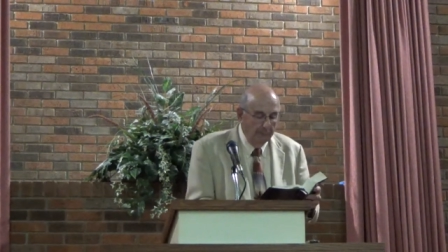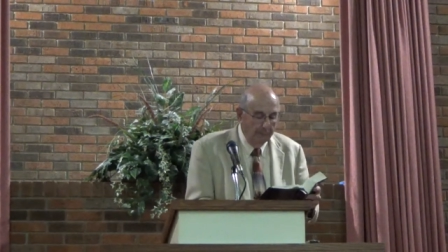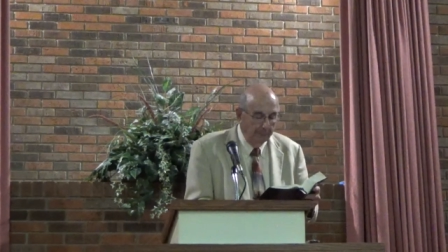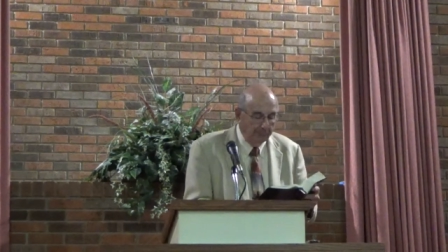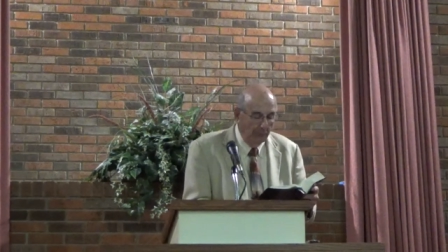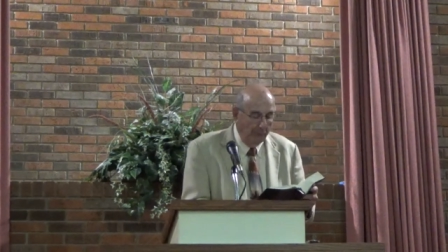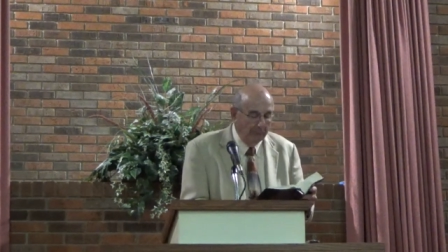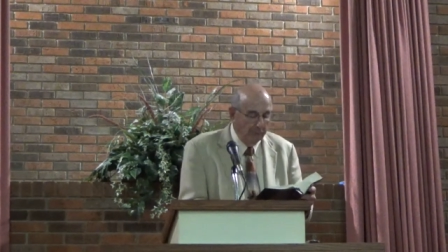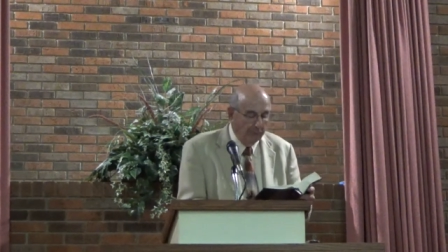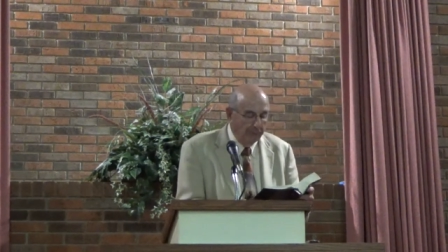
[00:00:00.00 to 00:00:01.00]
And the
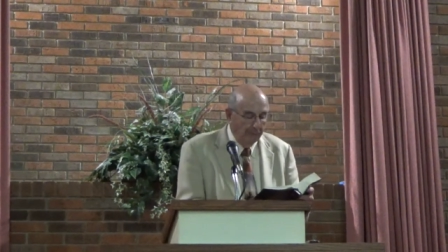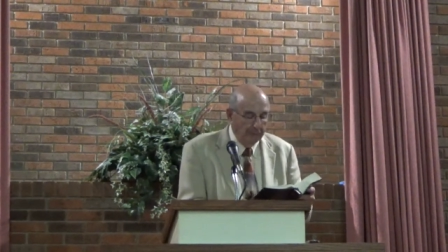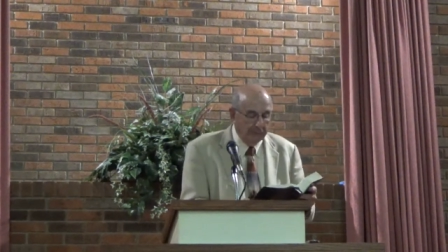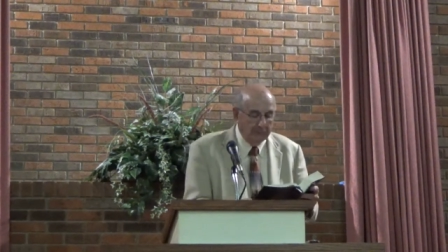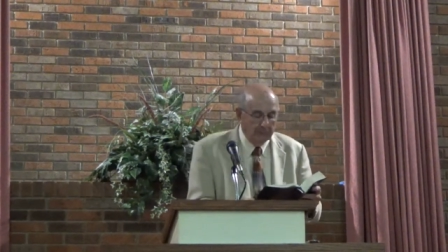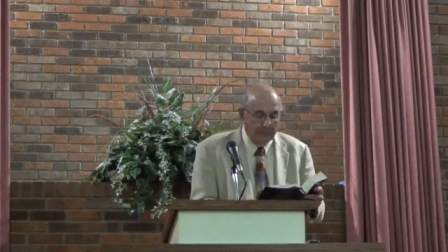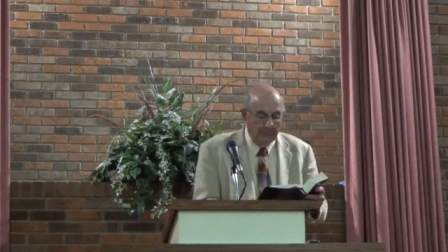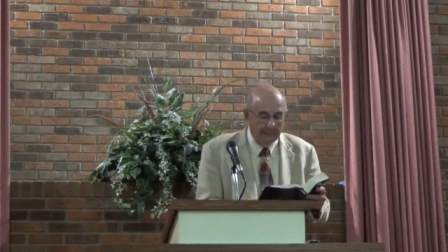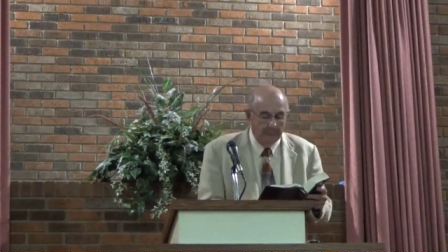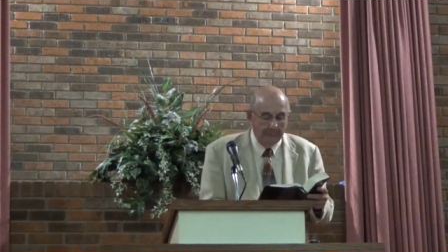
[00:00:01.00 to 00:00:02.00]
scribes and the Pharisees
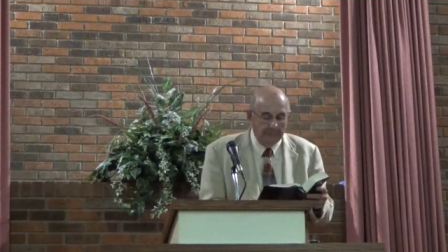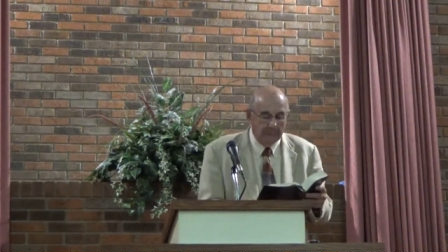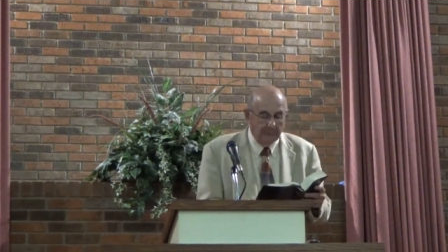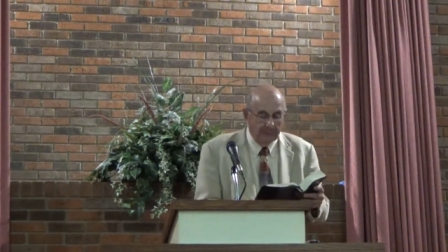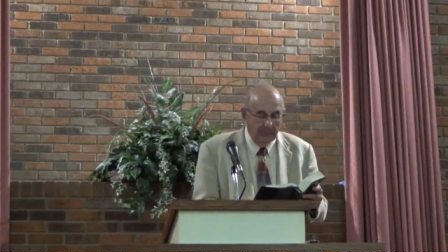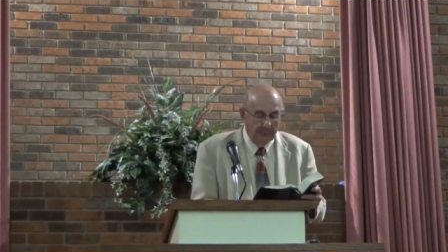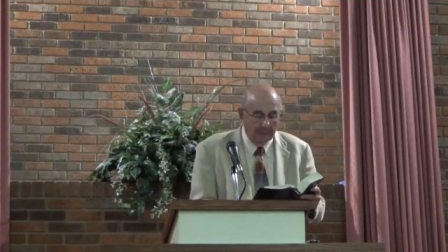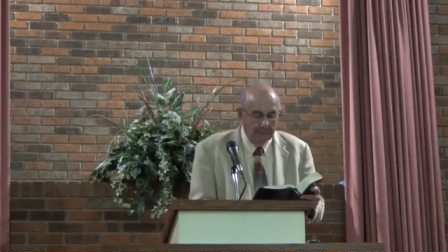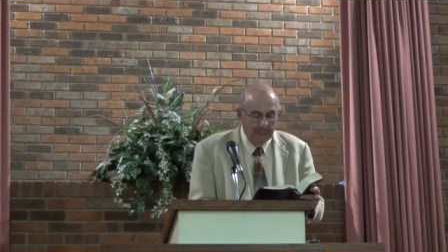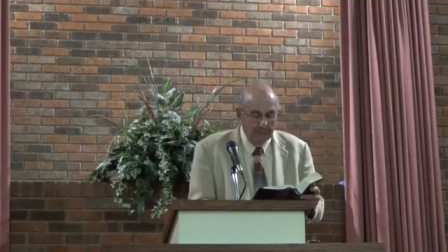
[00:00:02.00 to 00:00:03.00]
began to reason,
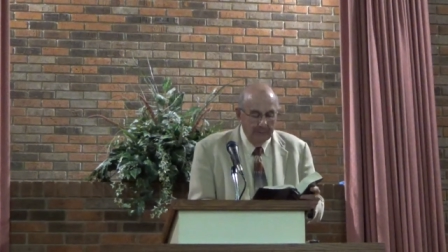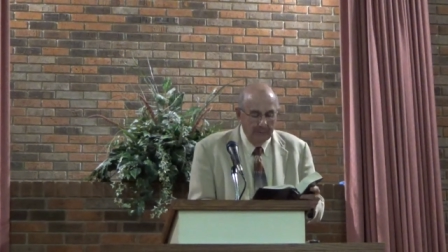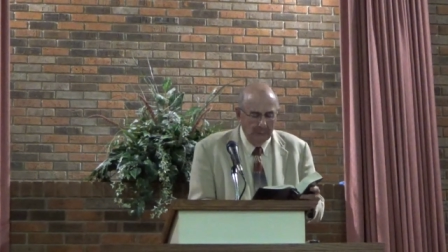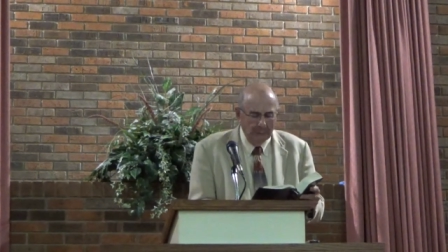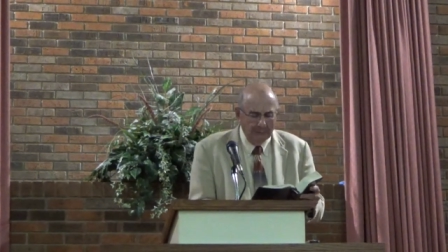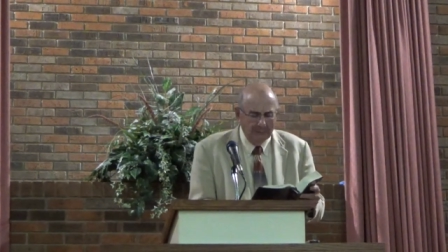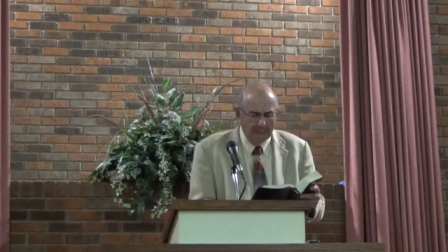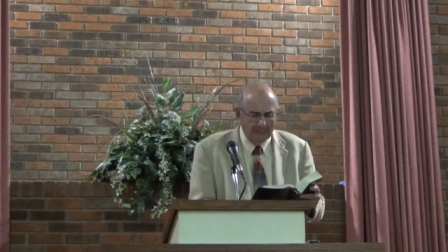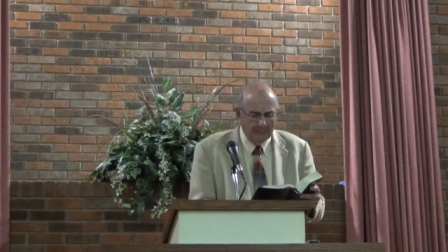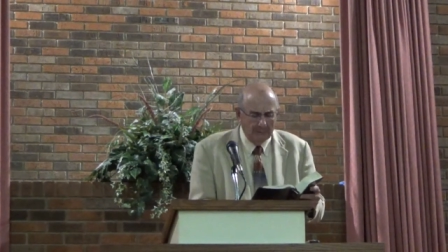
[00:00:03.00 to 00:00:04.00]
saying, who is
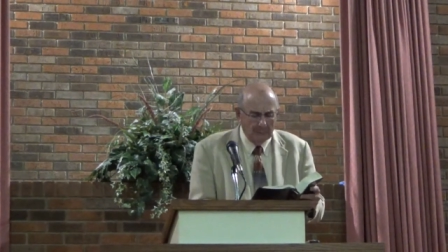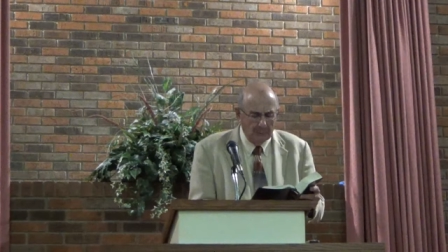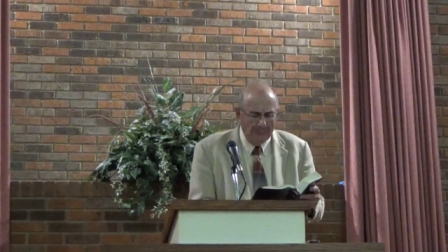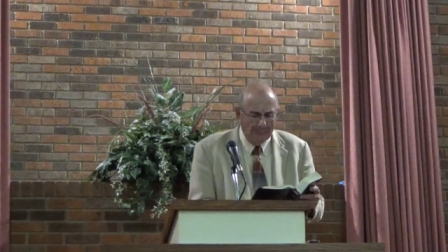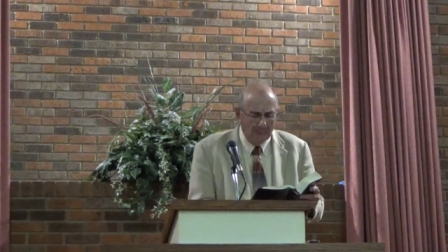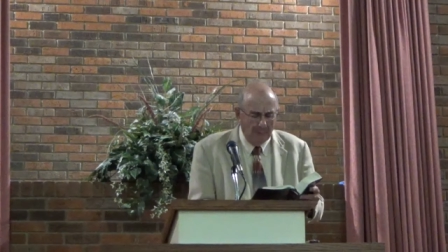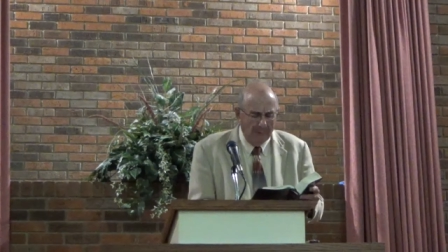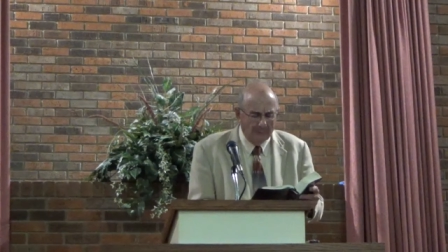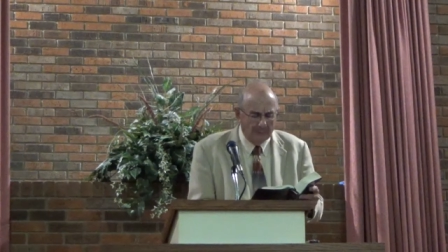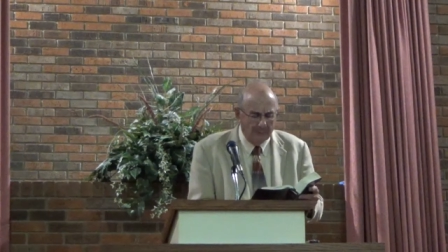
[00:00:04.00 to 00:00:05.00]
this that speaketh
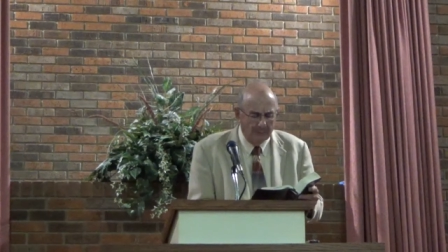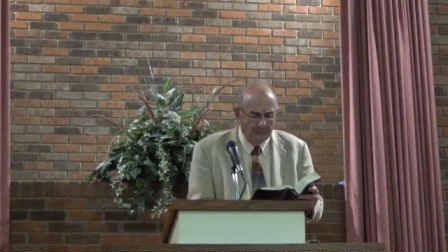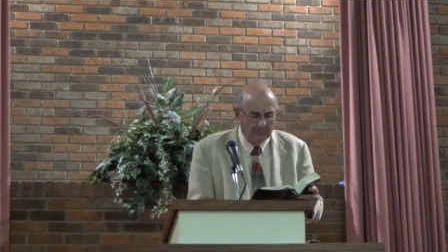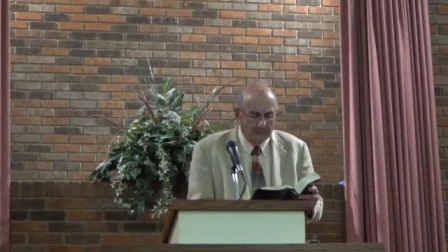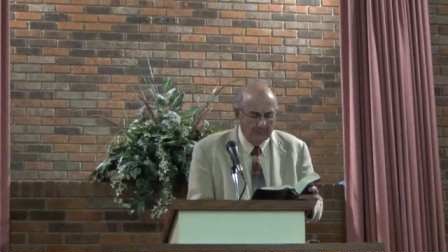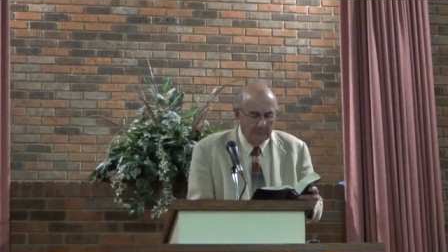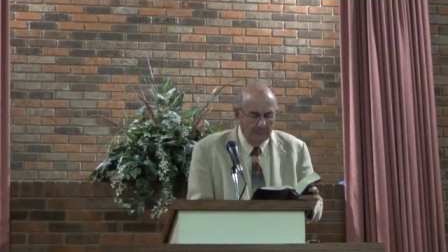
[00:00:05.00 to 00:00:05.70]
blasphemies?